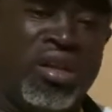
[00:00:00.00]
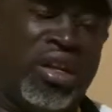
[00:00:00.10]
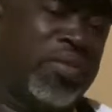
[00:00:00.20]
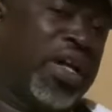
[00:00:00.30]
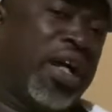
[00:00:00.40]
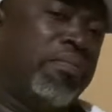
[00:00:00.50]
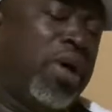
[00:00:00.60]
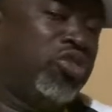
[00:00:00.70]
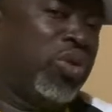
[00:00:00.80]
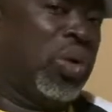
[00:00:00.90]
Let me come
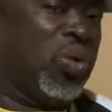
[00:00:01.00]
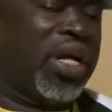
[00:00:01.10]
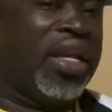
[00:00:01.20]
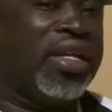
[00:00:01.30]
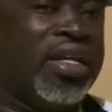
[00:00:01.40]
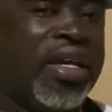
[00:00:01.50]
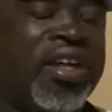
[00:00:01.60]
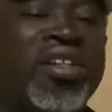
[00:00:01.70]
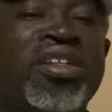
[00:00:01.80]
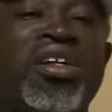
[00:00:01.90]
back to our locally
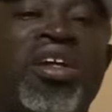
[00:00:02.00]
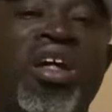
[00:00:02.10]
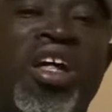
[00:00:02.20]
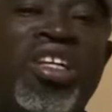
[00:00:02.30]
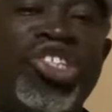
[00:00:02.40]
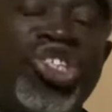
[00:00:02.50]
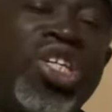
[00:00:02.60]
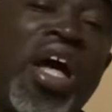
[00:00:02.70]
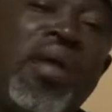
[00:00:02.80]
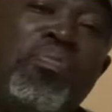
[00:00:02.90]
here.
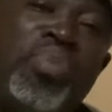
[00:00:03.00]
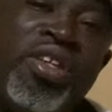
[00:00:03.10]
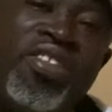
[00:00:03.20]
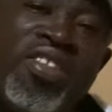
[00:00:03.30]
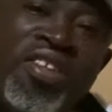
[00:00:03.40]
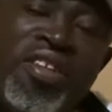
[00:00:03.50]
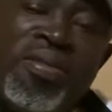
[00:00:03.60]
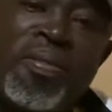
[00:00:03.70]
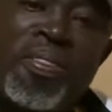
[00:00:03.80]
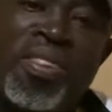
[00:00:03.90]

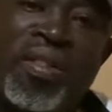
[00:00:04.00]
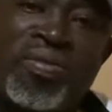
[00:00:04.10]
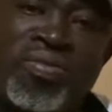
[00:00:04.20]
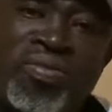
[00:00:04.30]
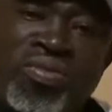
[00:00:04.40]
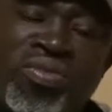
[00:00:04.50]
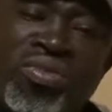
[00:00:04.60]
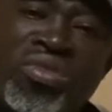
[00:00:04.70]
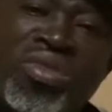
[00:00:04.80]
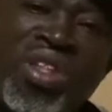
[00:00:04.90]
GMPC,
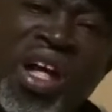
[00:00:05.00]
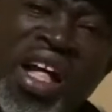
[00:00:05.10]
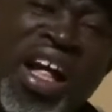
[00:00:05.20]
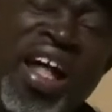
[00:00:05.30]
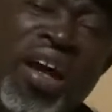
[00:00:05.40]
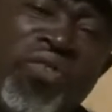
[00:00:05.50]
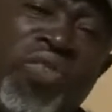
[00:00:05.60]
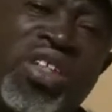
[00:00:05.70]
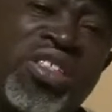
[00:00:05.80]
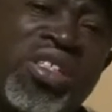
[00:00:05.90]
Ghana
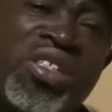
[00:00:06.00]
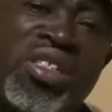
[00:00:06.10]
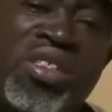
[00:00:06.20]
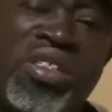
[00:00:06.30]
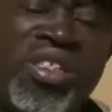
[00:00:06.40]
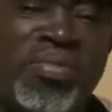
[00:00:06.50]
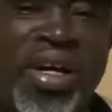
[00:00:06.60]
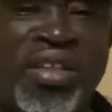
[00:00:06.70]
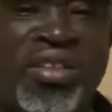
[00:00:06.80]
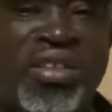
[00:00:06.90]
Fastest
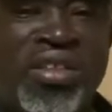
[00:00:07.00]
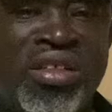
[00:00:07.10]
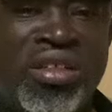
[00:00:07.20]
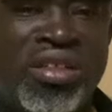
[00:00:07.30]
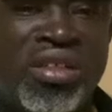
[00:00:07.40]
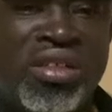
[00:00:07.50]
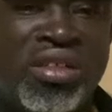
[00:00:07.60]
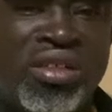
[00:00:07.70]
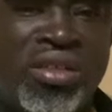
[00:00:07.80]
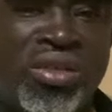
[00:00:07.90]
Human
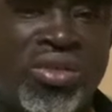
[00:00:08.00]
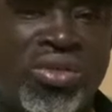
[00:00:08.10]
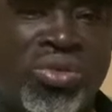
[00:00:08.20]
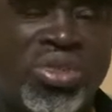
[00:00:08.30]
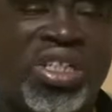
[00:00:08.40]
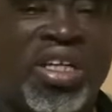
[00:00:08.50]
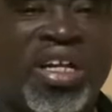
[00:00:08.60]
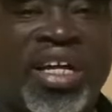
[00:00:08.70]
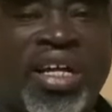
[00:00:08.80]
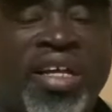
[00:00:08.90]
which
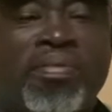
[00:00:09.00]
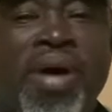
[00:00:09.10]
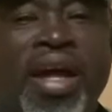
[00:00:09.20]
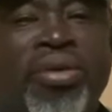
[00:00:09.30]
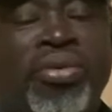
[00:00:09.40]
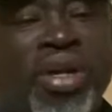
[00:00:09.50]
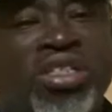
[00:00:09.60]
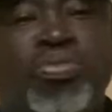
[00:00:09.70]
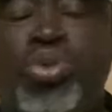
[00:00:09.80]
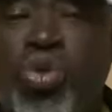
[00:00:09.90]
head by
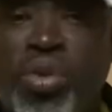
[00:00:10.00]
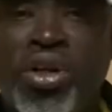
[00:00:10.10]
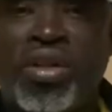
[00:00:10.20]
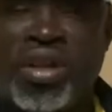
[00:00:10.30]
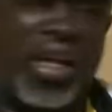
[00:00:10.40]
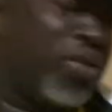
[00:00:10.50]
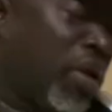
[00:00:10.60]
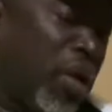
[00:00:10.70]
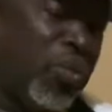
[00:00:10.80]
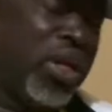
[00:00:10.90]
Rex Broby.
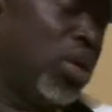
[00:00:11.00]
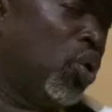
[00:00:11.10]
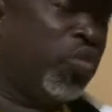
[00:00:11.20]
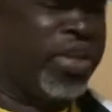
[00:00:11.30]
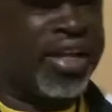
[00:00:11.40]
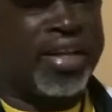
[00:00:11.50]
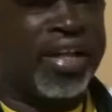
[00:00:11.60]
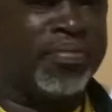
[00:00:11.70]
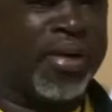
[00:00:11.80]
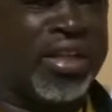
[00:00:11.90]
I, I, really love that
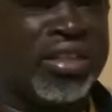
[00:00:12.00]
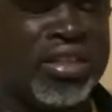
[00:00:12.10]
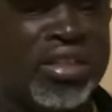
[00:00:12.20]
that man.